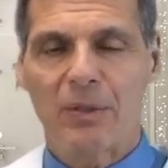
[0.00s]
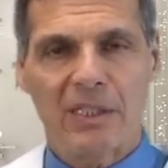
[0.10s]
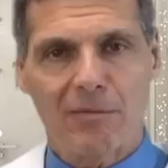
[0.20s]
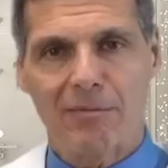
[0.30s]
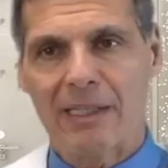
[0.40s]
when
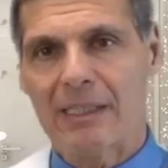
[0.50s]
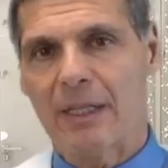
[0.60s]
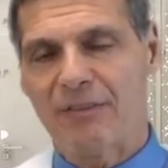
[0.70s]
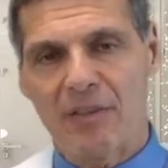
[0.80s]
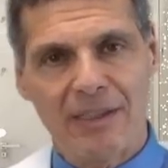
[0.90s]
you're running,
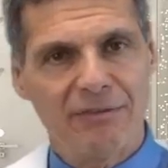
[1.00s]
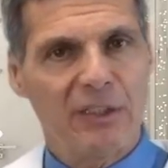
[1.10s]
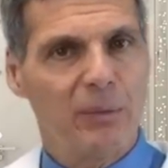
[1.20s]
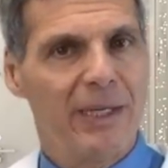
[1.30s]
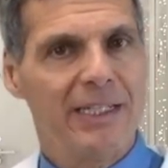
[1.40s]
if you're
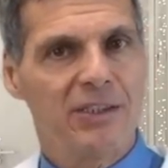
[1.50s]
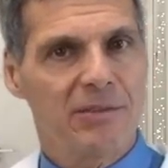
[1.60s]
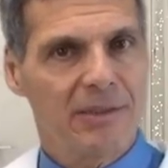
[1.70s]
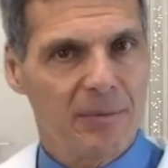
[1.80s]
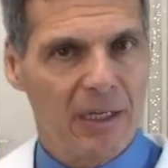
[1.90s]
lifting weights,
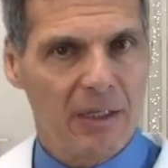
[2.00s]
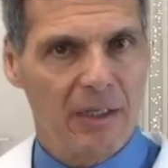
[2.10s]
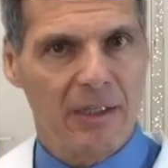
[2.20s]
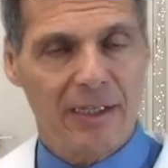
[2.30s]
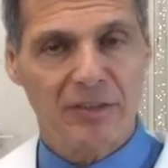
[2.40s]
you're in
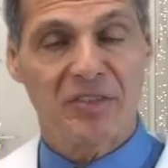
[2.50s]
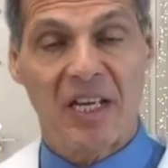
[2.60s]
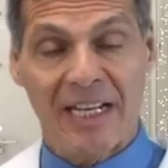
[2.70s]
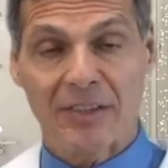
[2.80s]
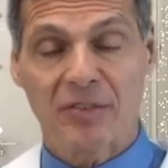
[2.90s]

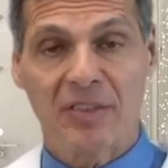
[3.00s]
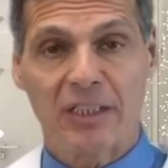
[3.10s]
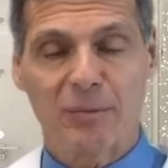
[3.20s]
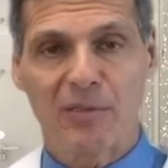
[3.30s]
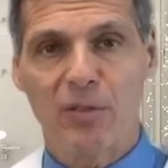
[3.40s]
an
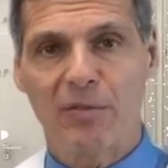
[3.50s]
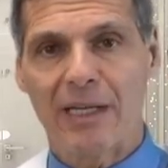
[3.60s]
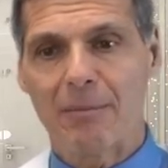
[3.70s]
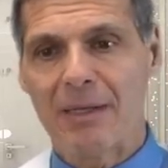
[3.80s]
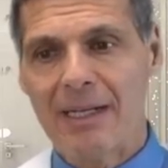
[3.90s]
exercise
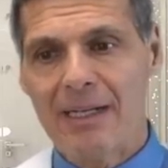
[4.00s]
program,